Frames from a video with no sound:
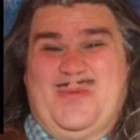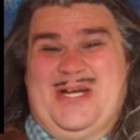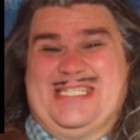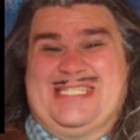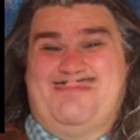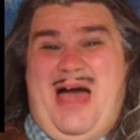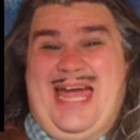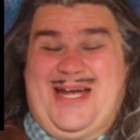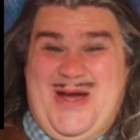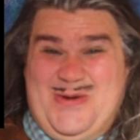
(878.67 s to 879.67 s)
was
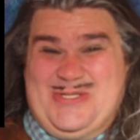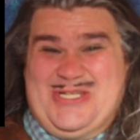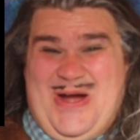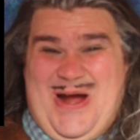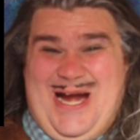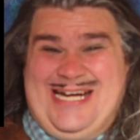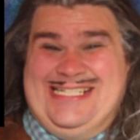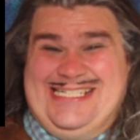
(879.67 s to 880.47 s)
my co-star.